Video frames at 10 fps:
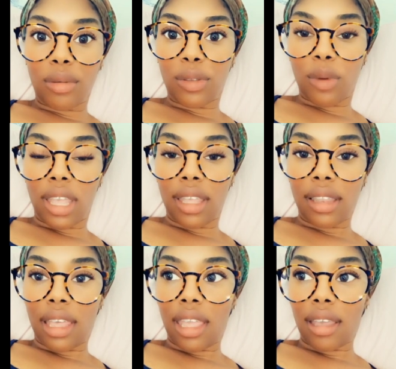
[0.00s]
was white.
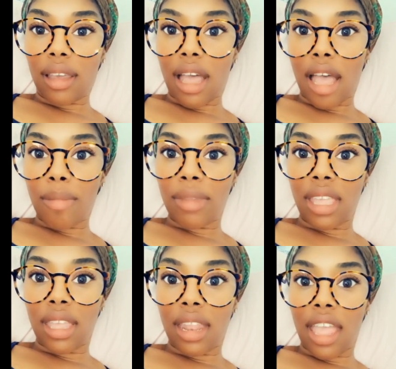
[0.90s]
Like, I
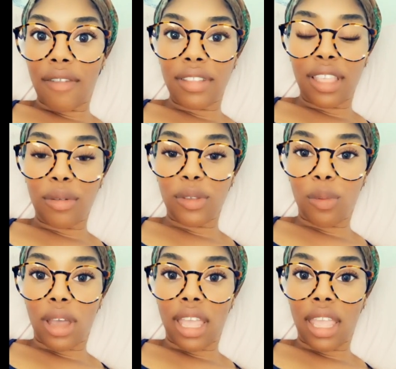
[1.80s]
mean, everything was
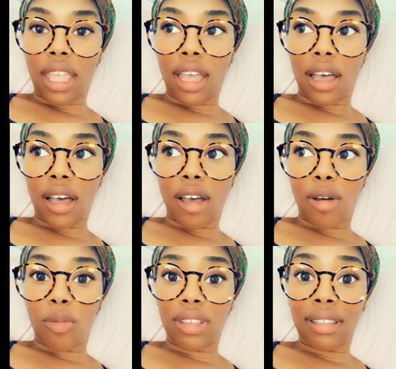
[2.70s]
white.
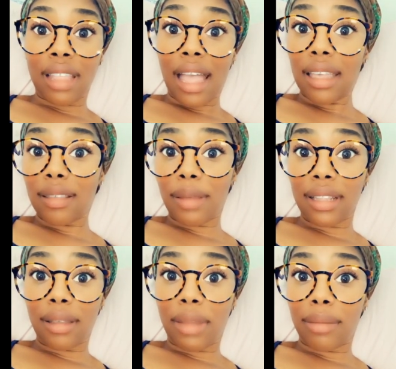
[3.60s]
Was not
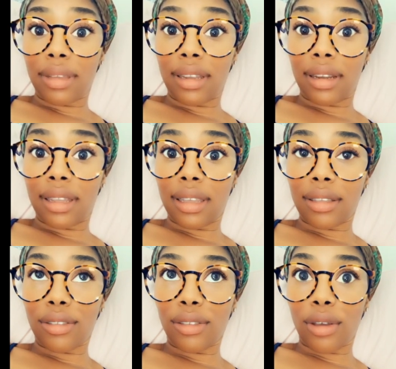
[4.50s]
expecting my
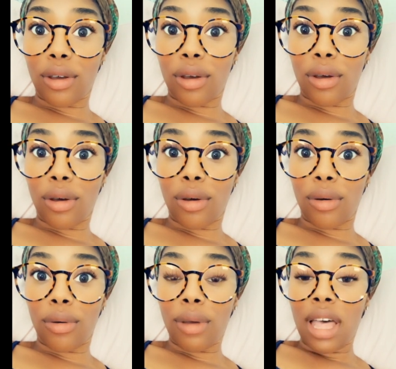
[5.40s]
period.
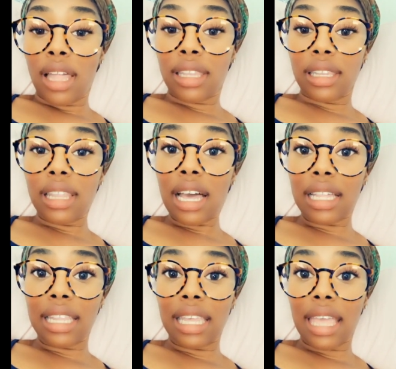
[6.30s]
So
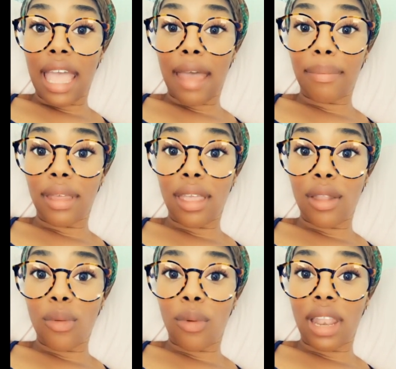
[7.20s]
luckily it
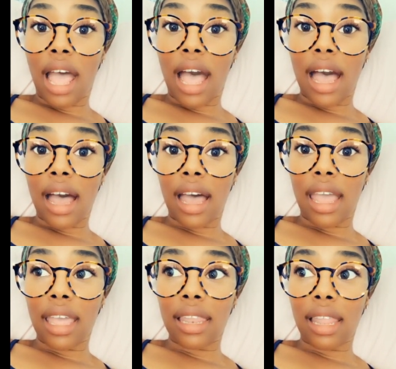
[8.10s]
happened when
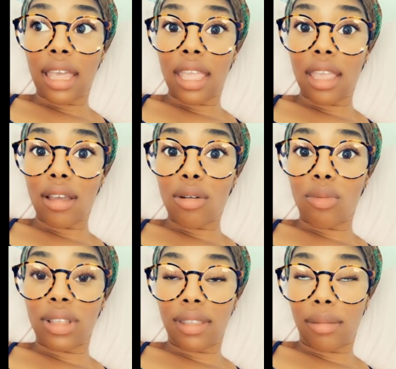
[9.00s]
I like
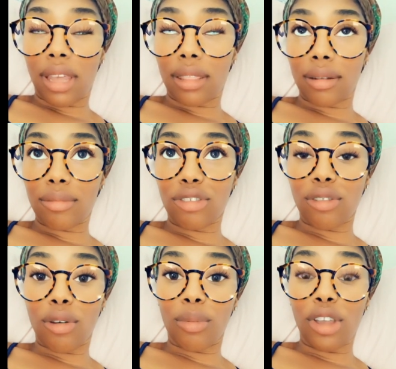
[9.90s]
went to the bathroom.
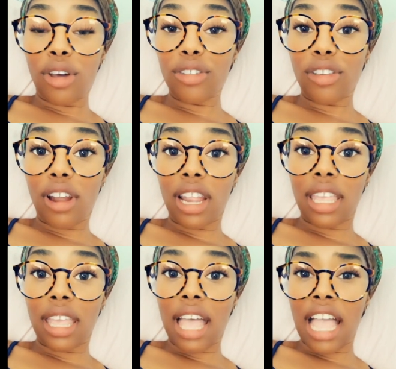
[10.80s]
So we go to
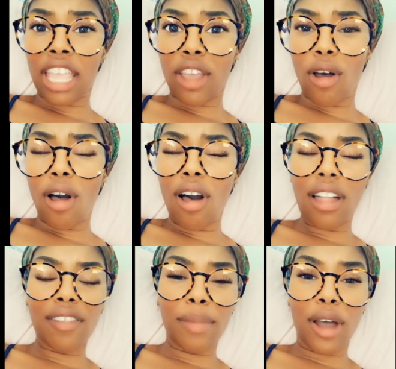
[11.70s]
Target. I get
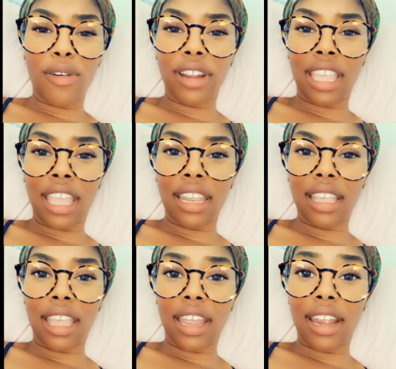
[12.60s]
all of my organic
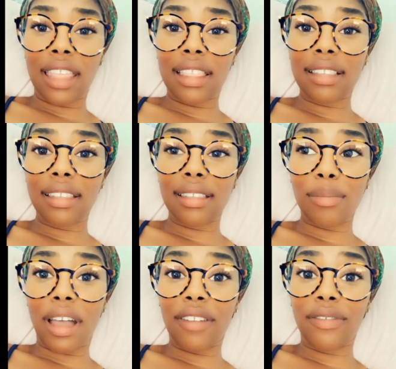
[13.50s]
care. And this is
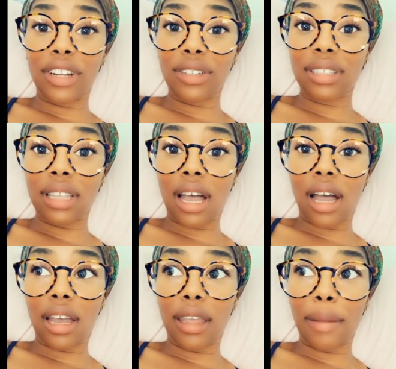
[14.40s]
my first
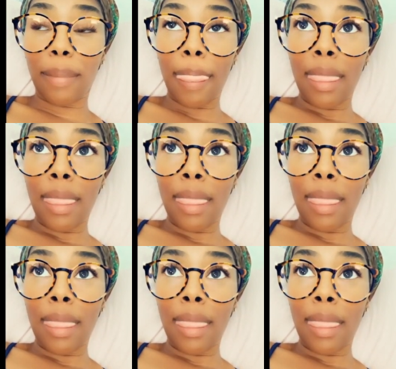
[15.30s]
time